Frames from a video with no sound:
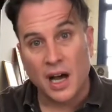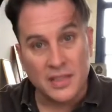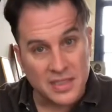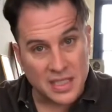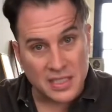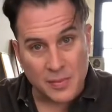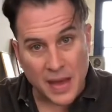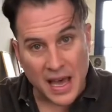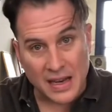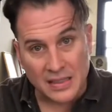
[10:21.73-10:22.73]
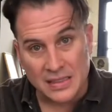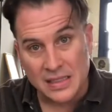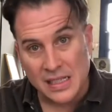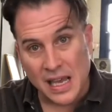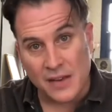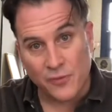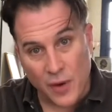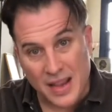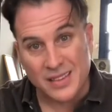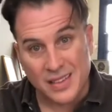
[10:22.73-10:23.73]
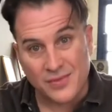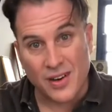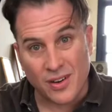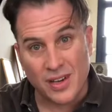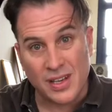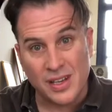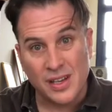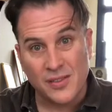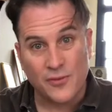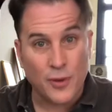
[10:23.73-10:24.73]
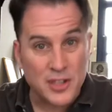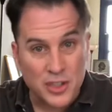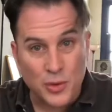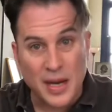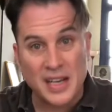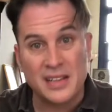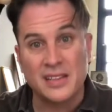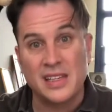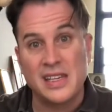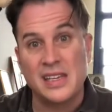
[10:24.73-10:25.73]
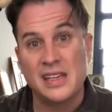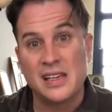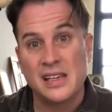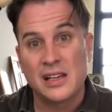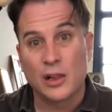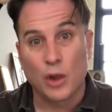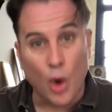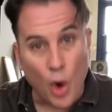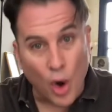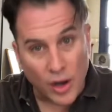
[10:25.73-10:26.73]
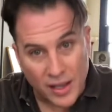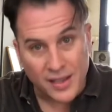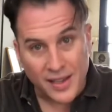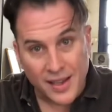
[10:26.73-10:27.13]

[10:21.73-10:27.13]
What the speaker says: unsystematic, and frankly, very frustratingly long